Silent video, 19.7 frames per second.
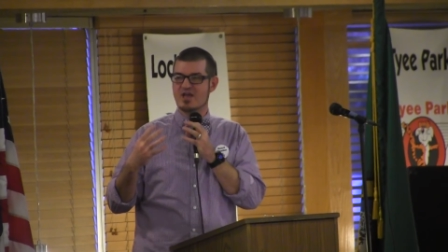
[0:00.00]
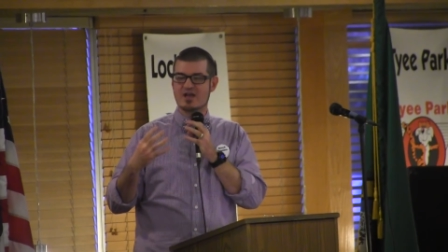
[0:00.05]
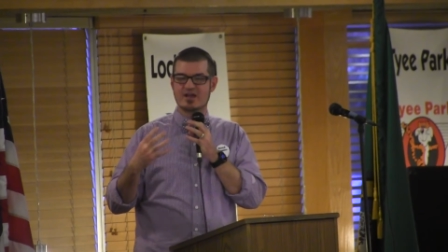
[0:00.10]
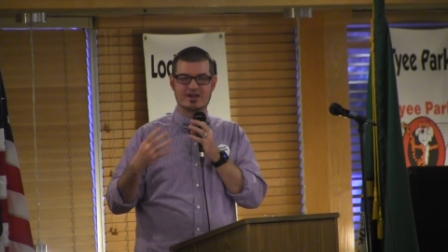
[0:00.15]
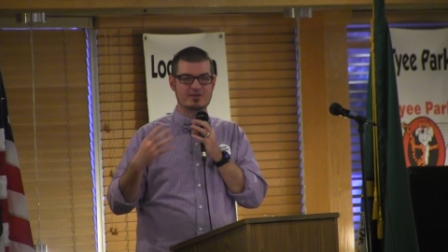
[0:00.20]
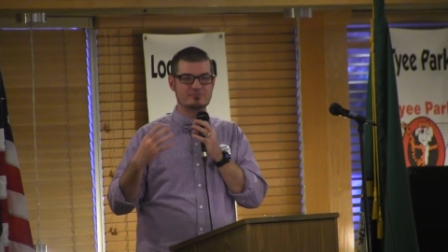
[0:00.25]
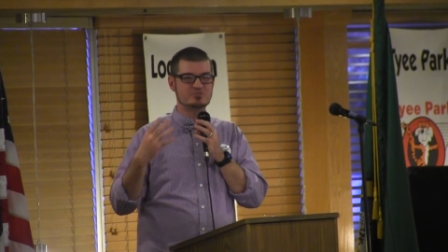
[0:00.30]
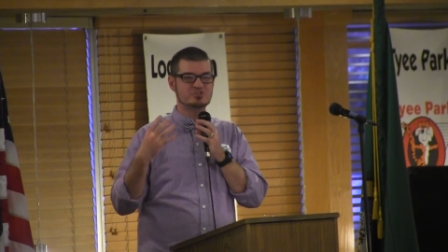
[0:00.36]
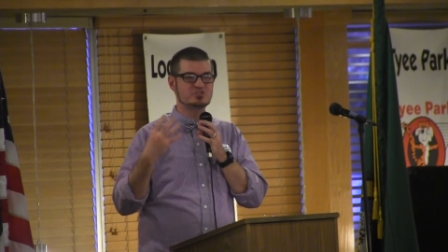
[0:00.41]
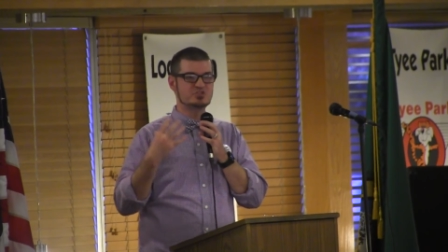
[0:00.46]

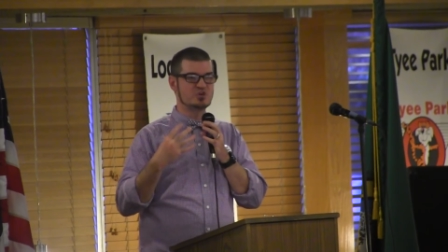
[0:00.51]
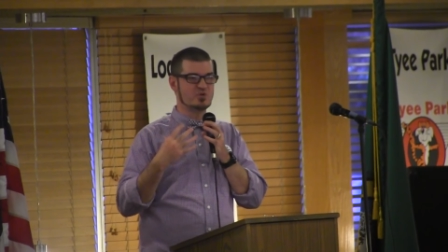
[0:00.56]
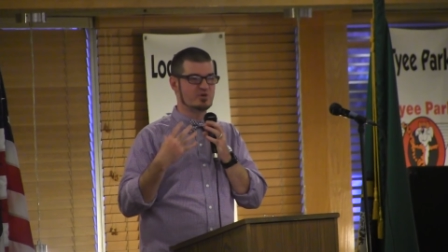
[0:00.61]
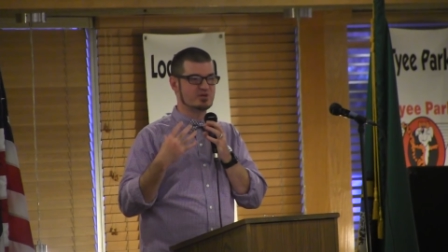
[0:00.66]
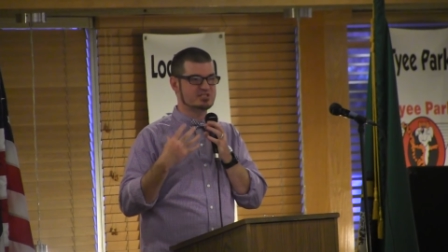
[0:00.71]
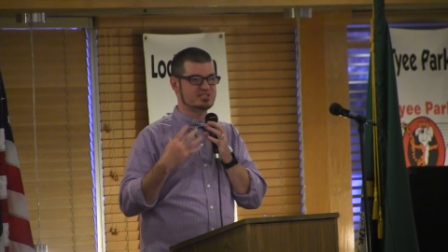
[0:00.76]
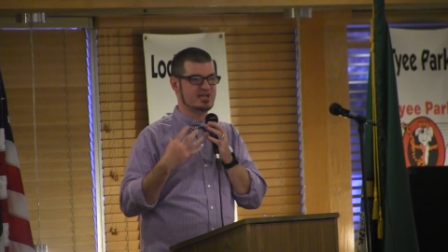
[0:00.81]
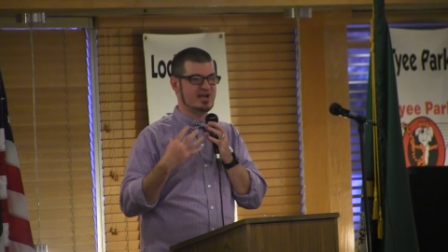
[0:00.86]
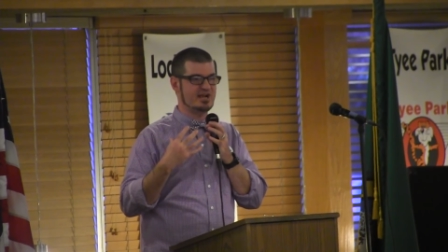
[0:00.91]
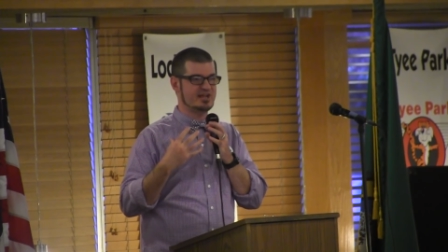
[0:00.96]
And I'm so
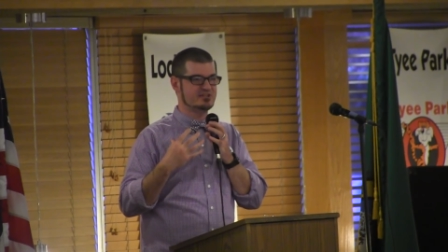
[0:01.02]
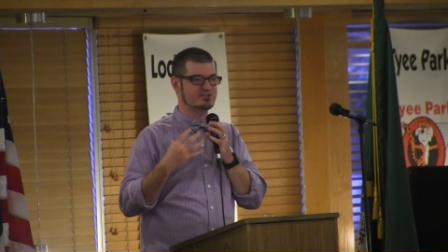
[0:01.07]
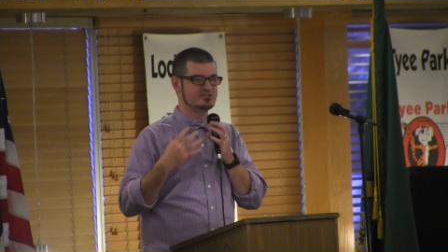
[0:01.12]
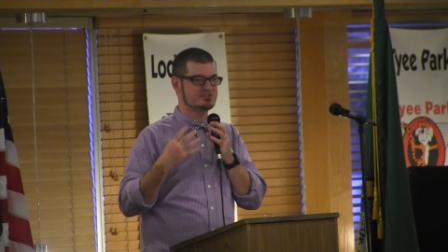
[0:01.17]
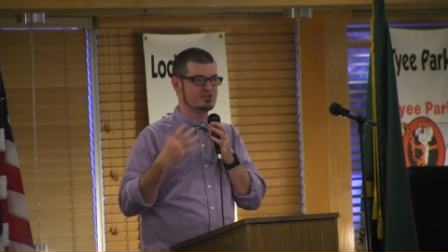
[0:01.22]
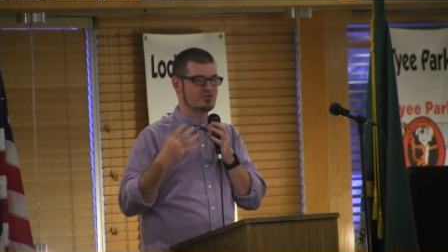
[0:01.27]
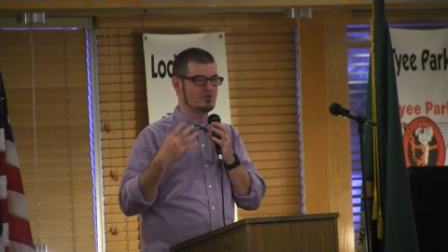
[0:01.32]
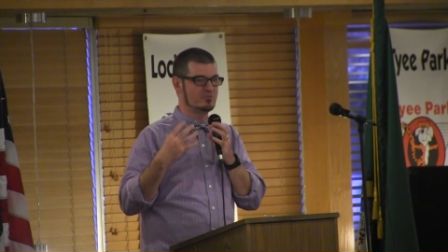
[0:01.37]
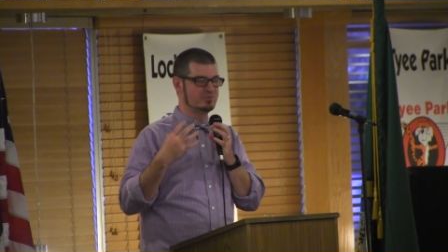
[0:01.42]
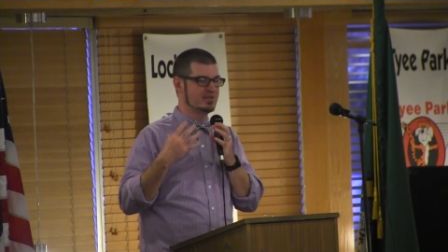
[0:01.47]
excited and
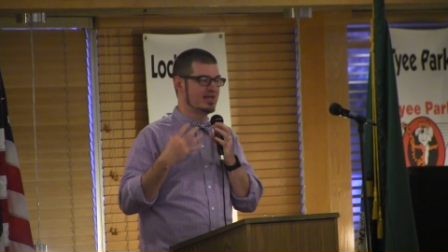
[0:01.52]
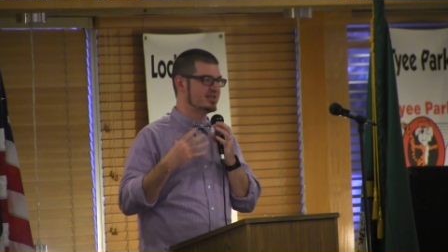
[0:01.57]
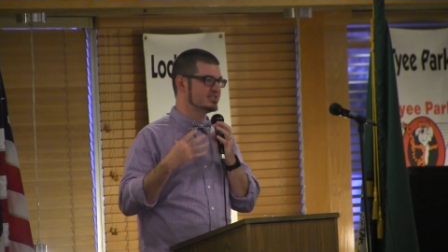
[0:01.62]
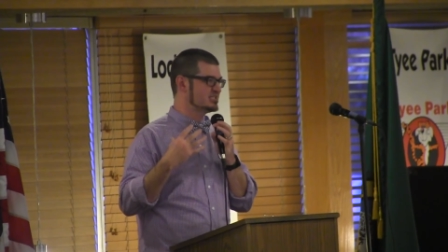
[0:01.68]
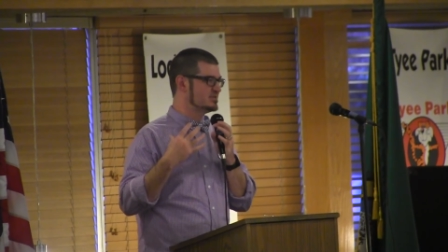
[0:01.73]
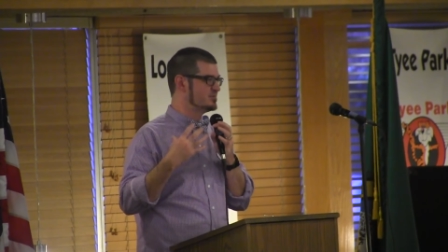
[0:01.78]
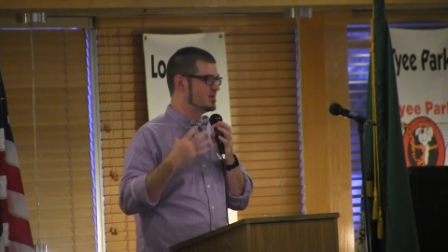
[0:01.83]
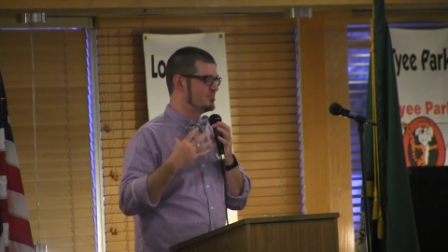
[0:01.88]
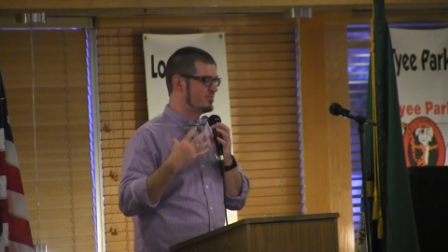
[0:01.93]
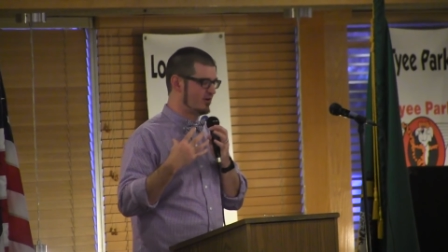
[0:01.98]
so
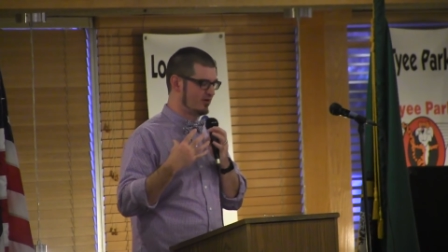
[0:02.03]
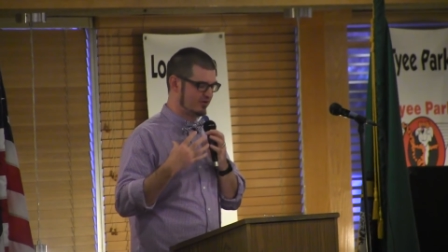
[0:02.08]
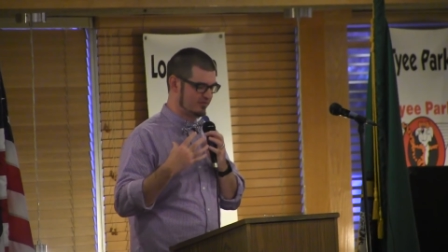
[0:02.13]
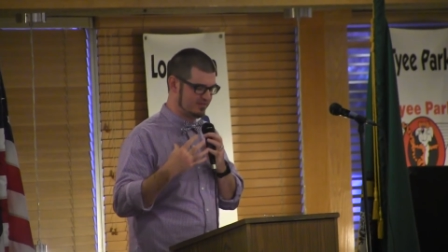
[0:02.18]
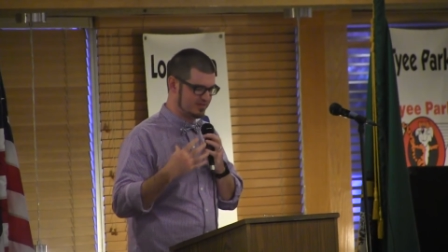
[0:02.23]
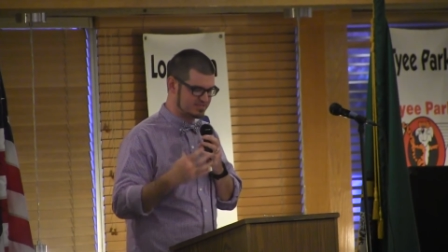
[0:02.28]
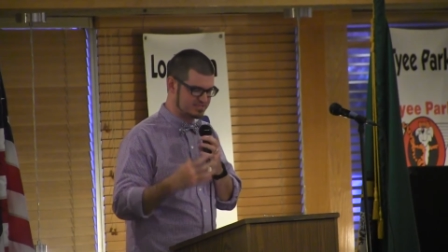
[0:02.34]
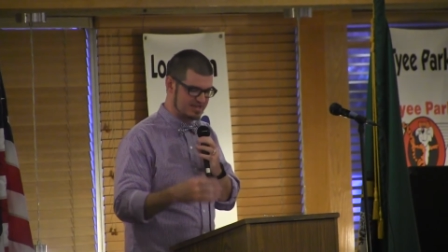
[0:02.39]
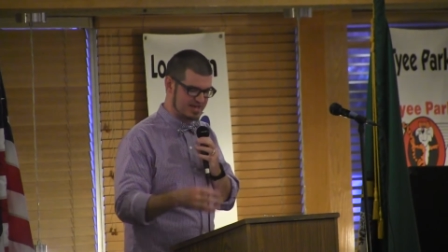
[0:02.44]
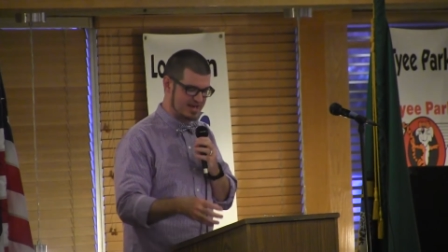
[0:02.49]
blessed to be a part of this,